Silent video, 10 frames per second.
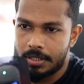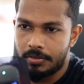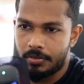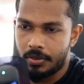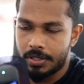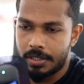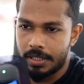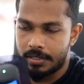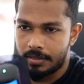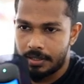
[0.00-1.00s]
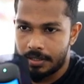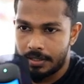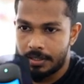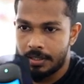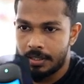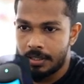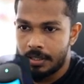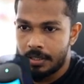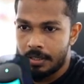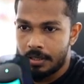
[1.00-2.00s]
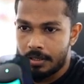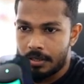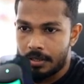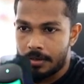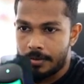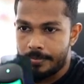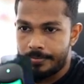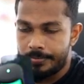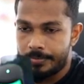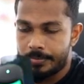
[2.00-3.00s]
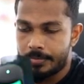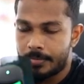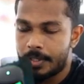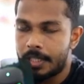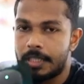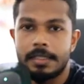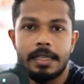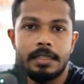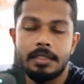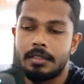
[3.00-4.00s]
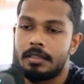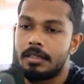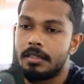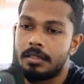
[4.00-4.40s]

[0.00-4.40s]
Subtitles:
the focus, let's try. Let's get the.